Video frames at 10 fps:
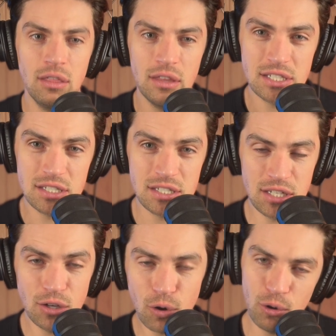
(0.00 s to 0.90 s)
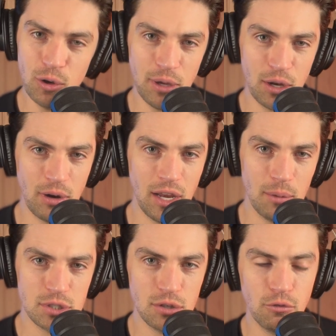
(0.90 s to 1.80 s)
this is still going to be a great
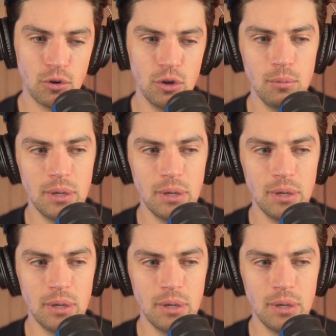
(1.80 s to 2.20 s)
episode for you,